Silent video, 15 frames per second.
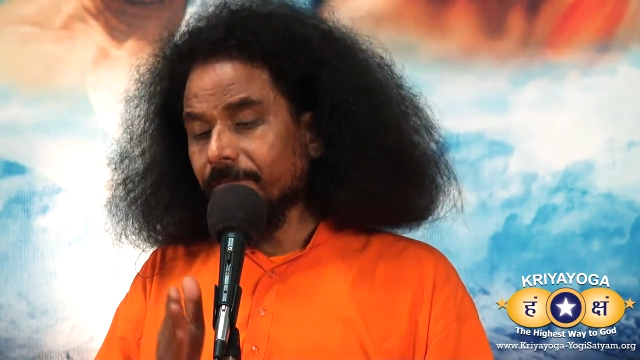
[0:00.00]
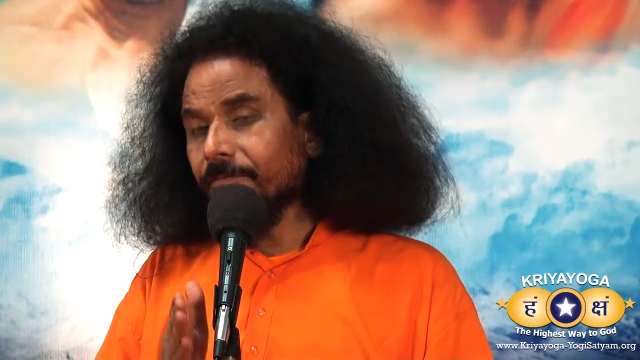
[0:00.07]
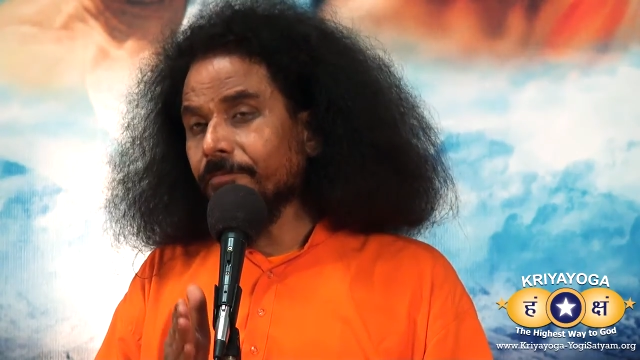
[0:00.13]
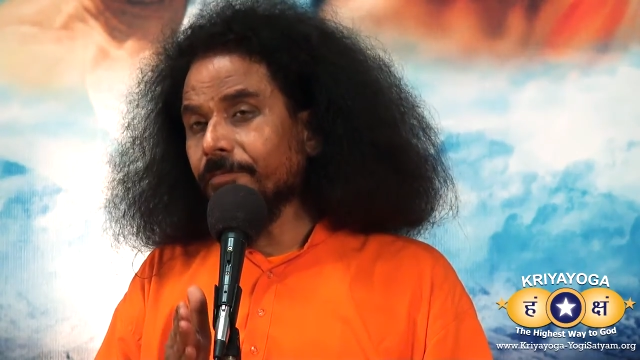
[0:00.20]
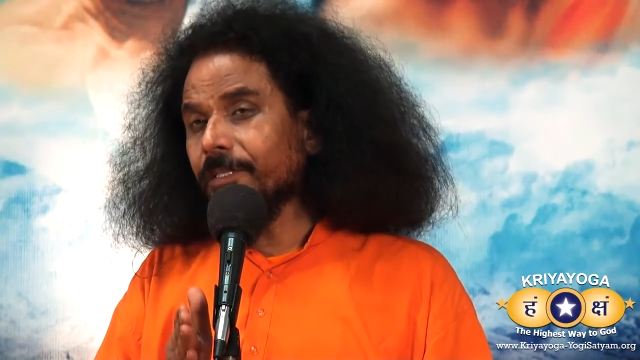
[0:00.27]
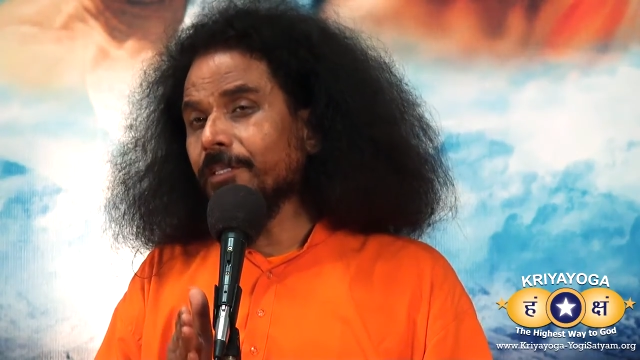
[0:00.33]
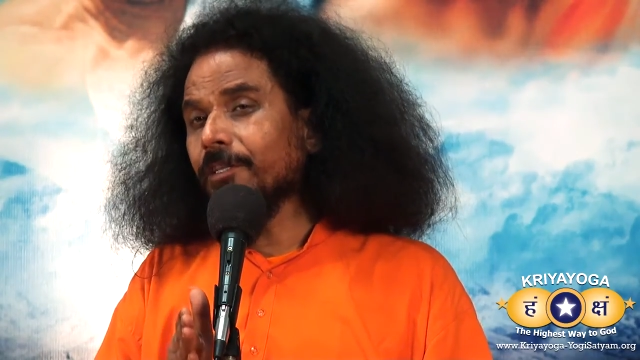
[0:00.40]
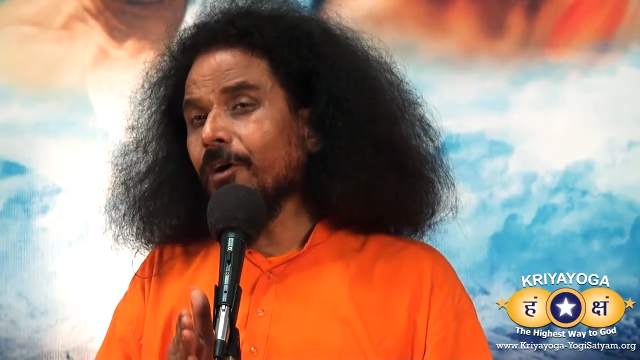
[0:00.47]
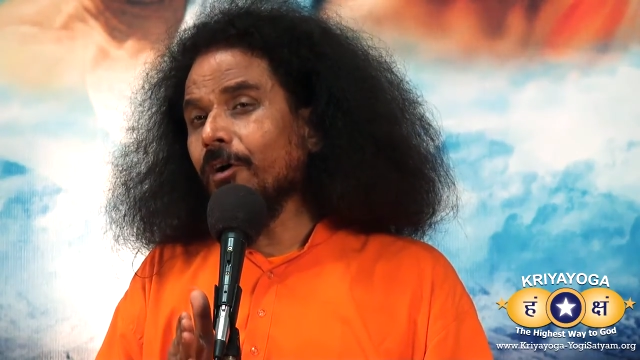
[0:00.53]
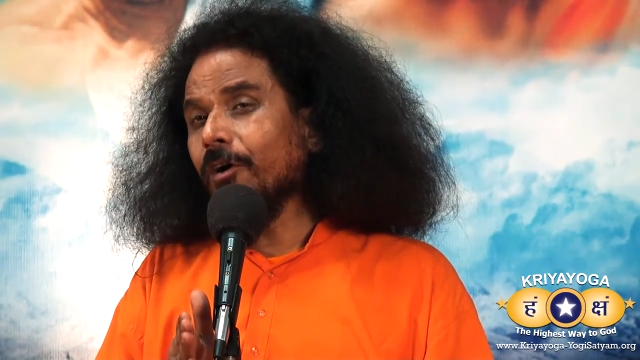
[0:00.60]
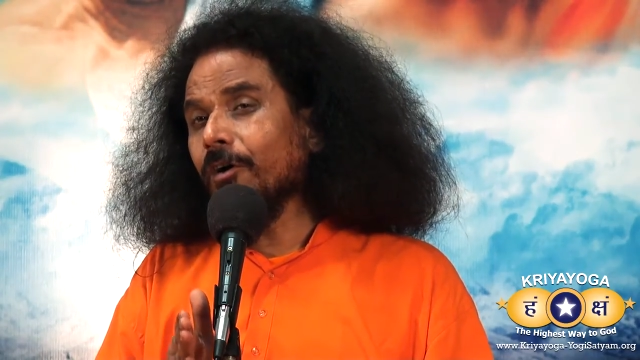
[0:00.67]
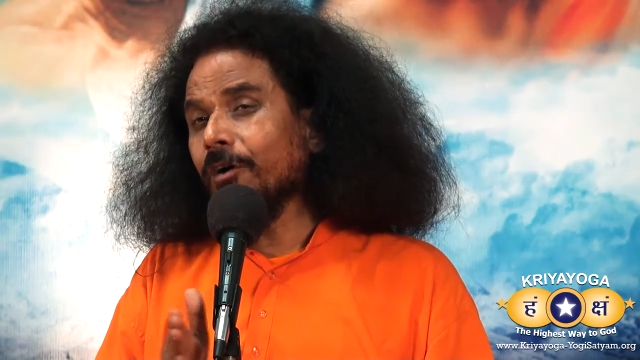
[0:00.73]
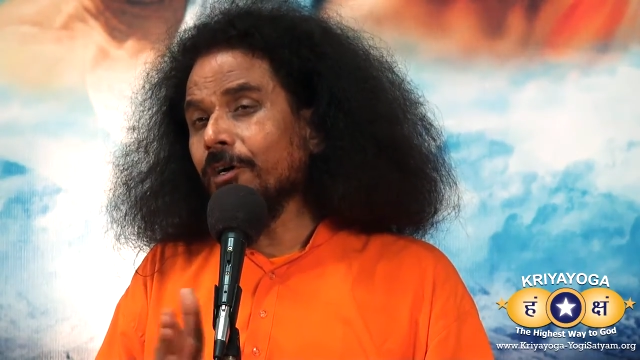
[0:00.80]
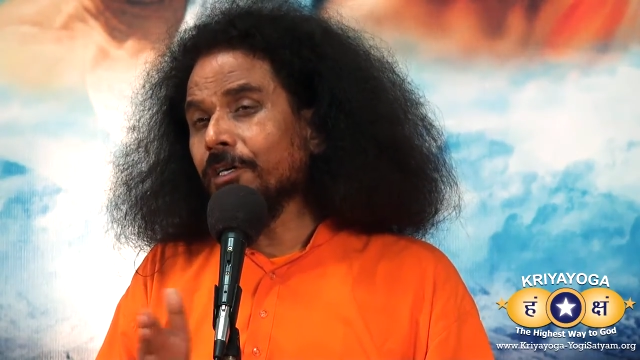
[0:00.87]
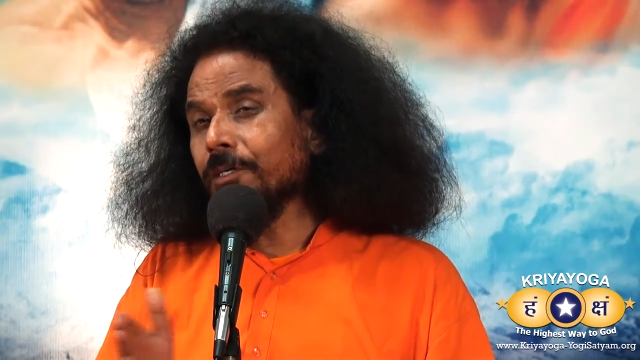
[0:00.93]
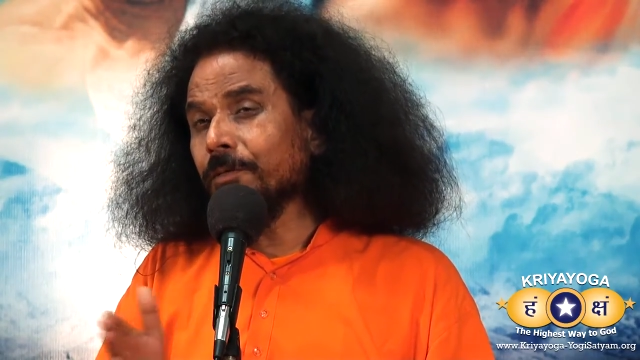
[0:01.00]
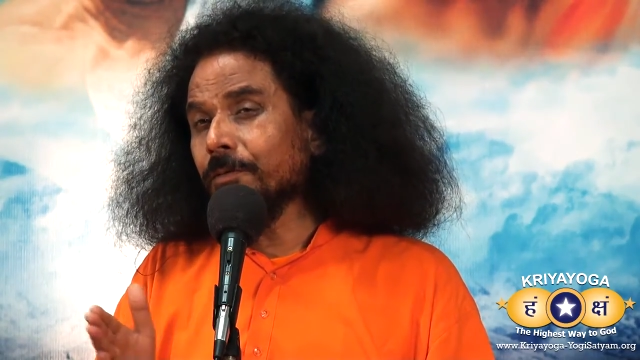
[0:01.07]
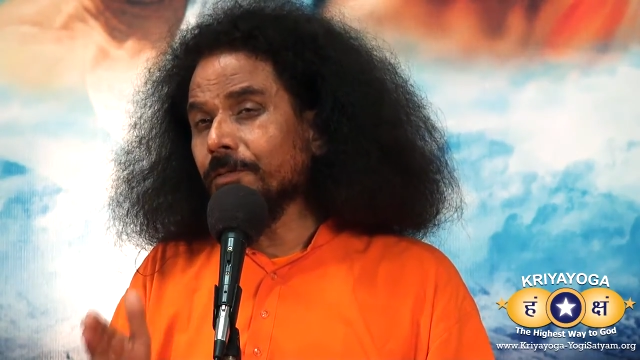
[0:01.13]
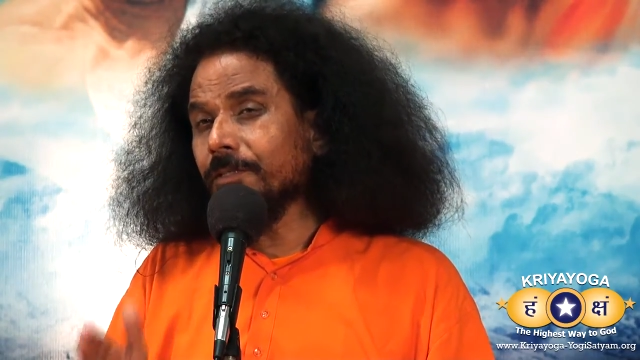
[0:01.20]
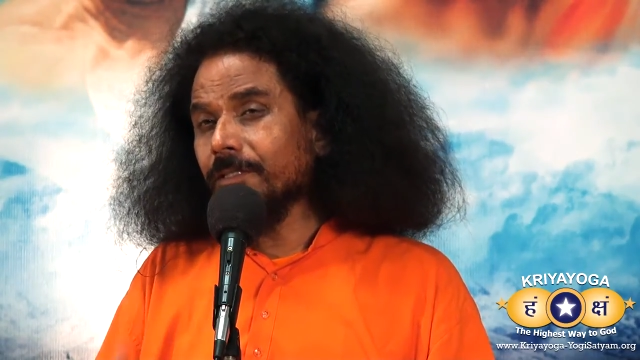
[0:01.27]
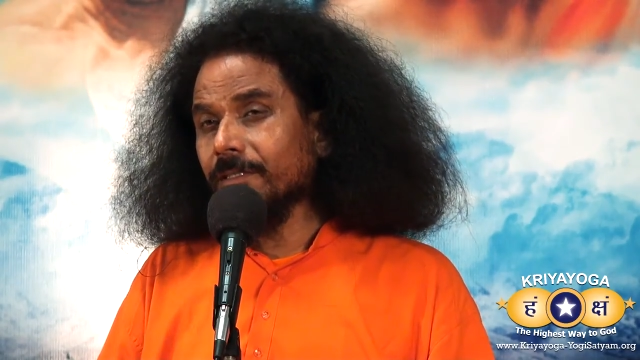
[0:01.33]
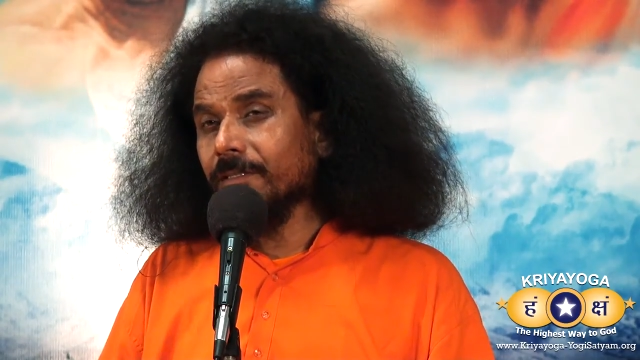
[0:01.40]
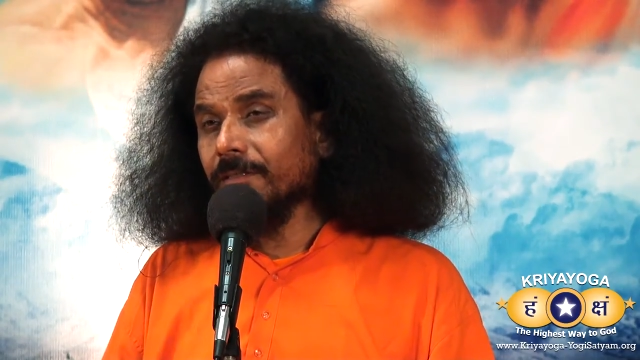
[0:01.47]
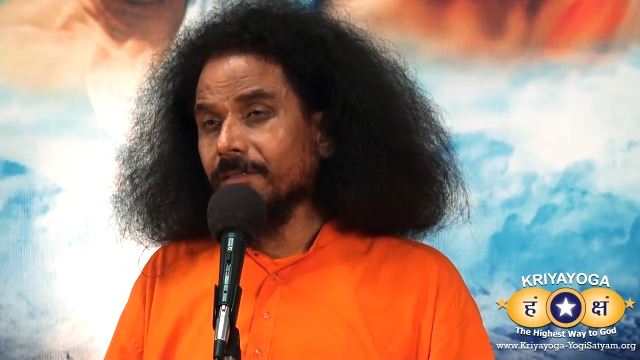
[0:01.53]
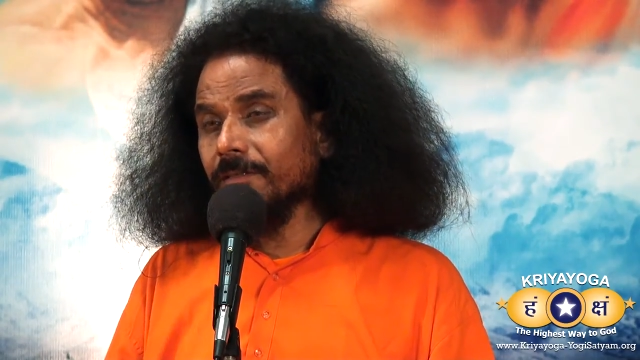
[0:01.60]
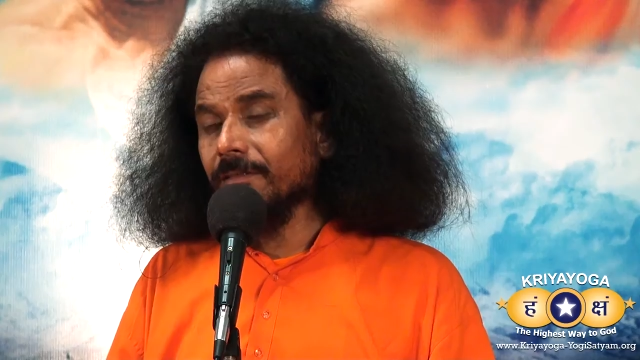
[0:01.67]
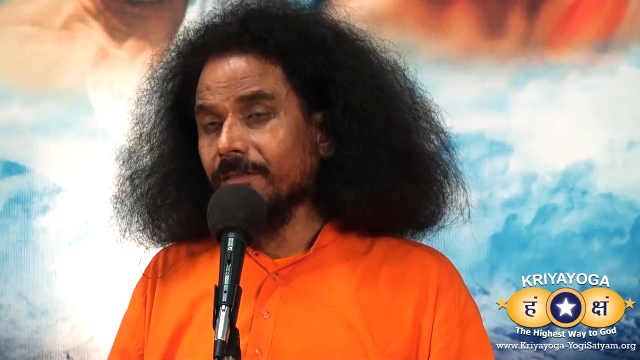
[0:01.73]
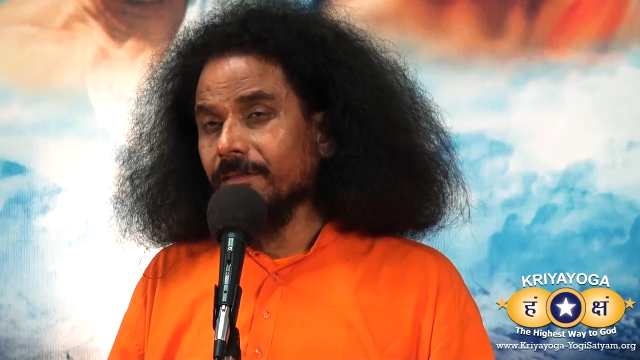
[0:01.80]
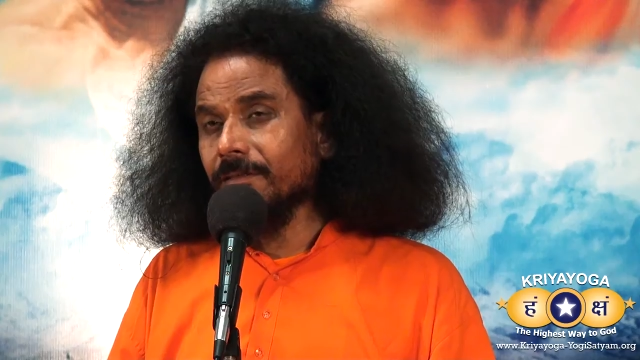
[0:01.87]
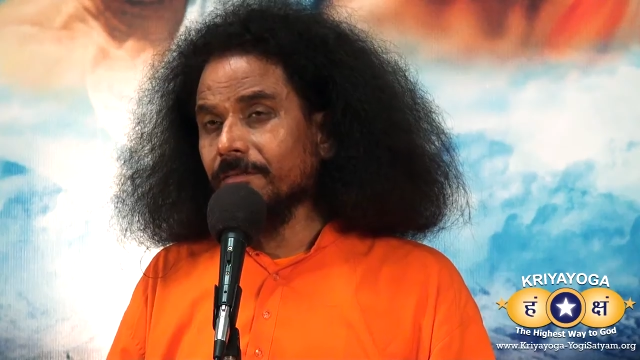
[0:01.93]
with all devotion,